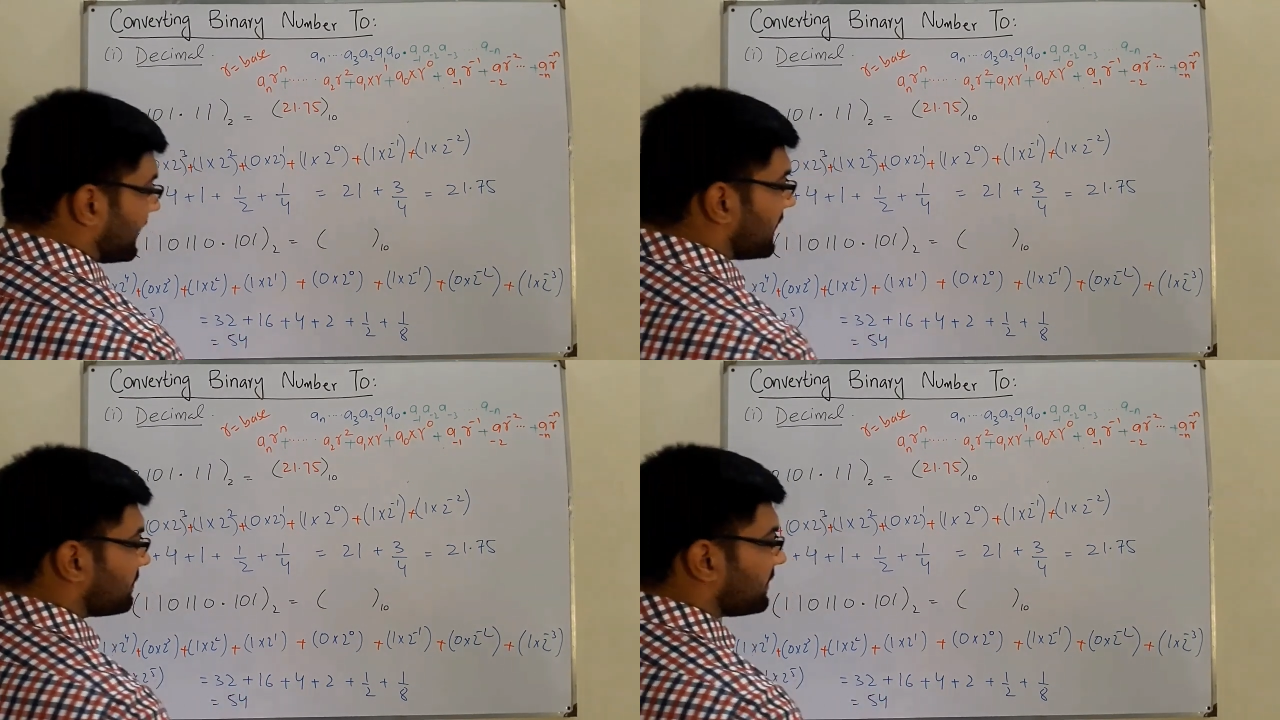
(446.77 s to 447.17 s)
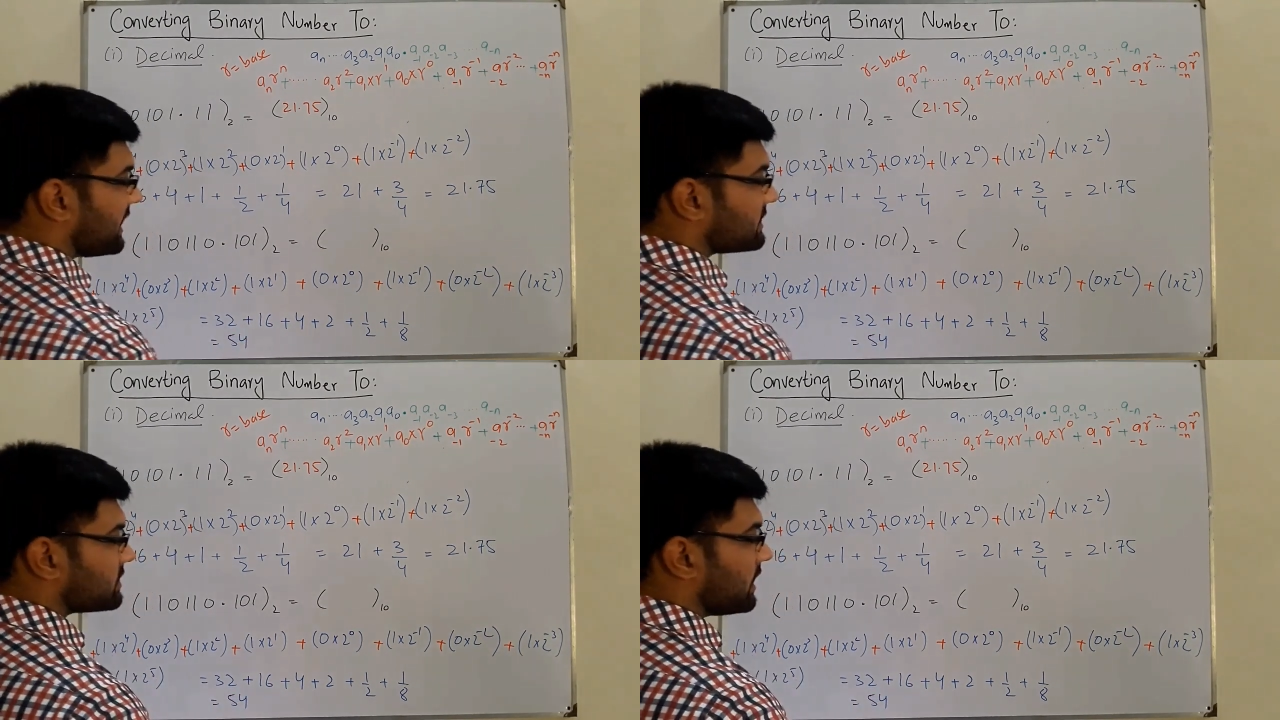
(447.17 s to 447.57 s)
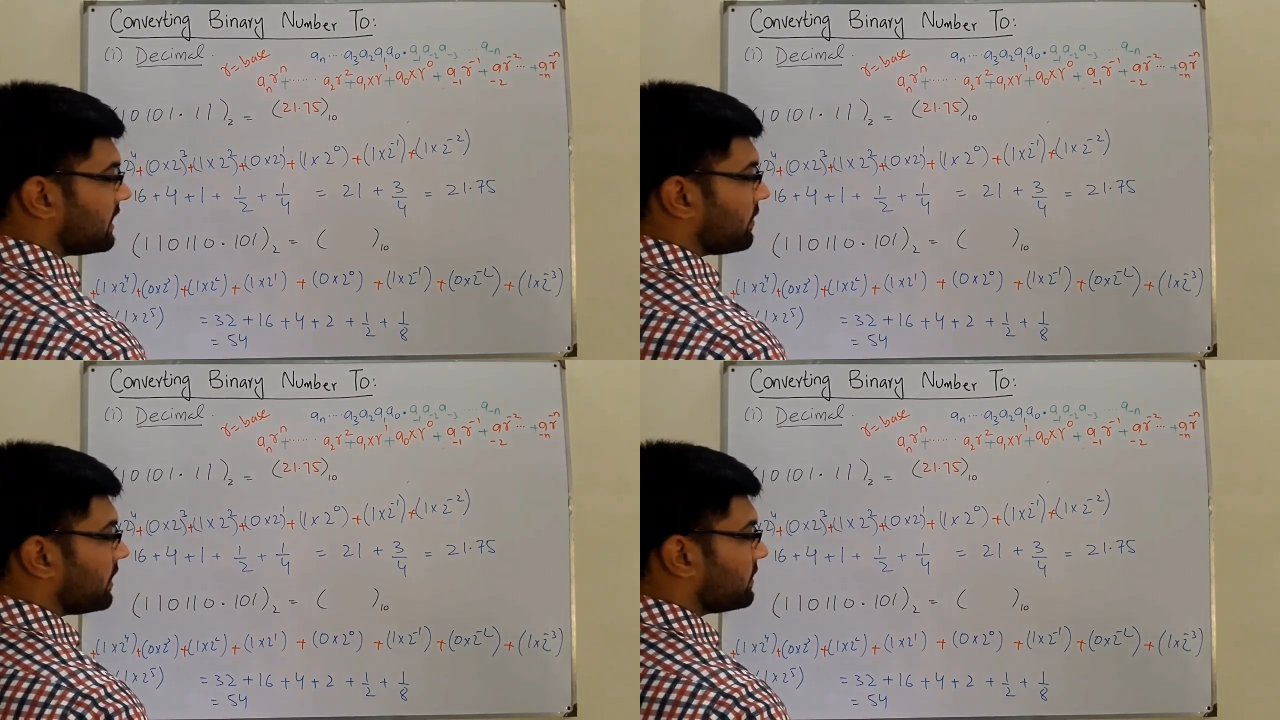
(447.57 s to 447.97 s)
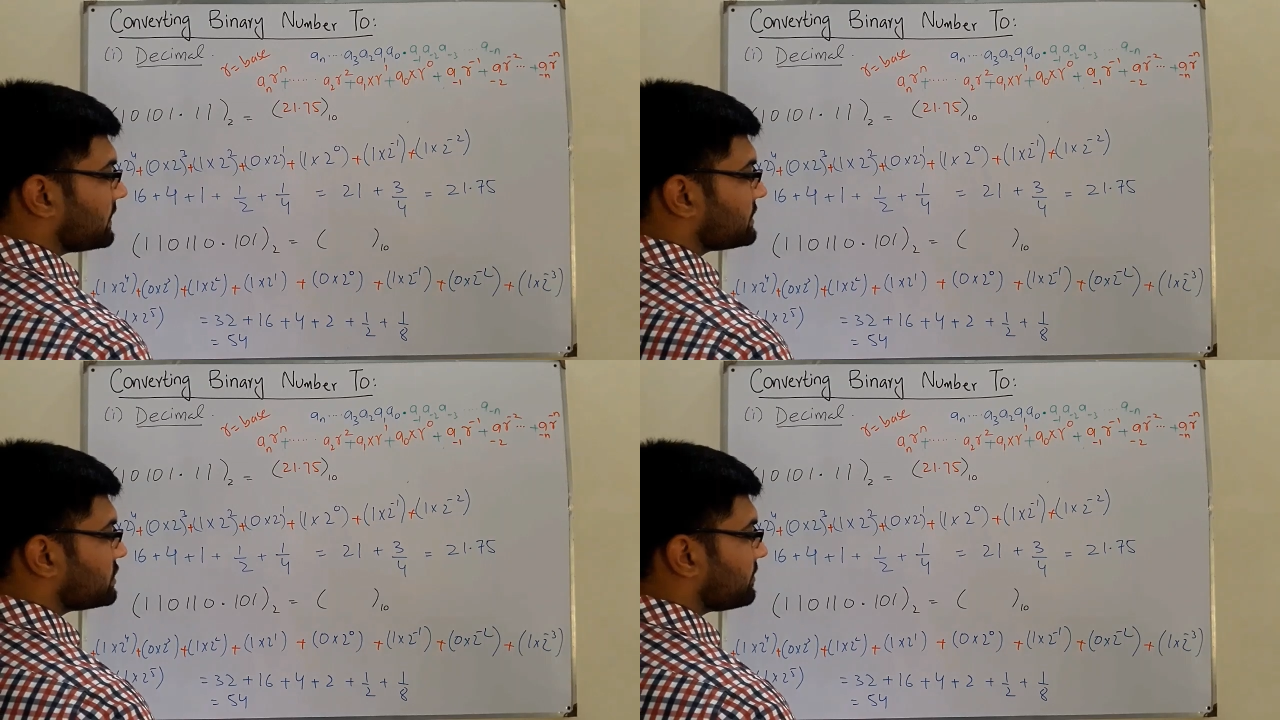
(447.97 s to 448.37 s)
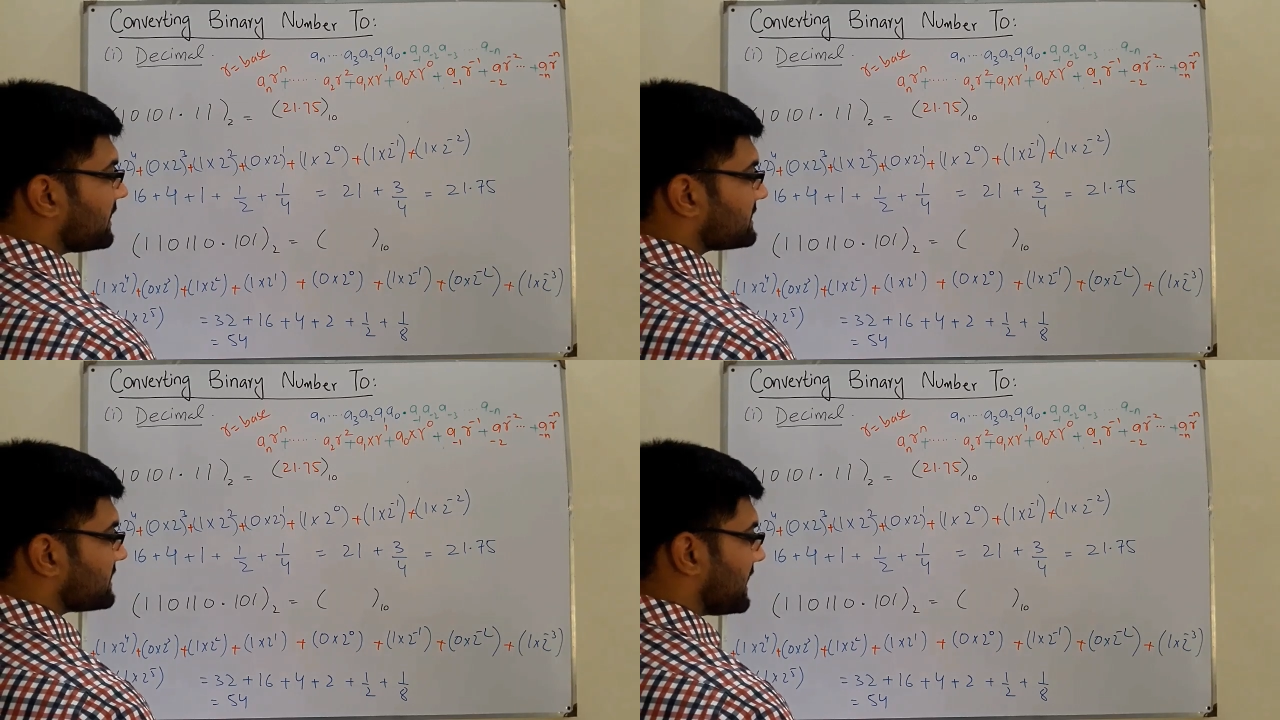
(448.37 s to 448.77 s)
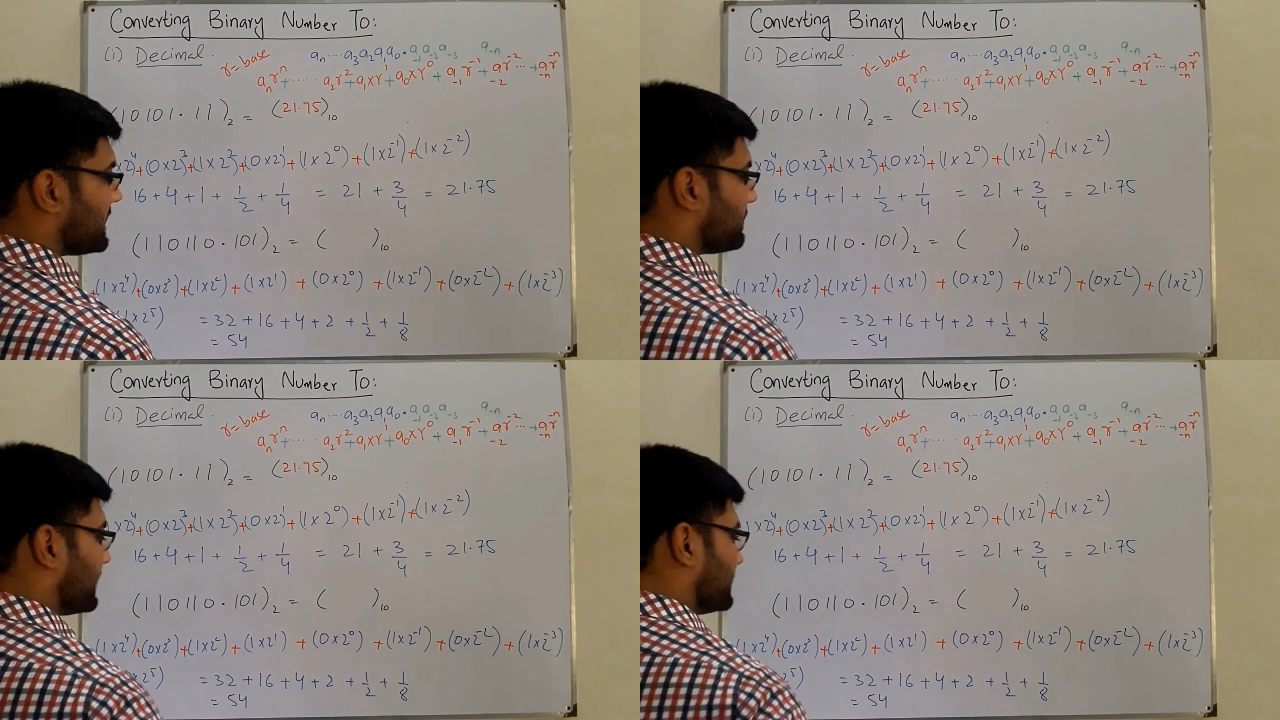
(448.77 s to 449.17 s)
and plus uh, one over two plus eight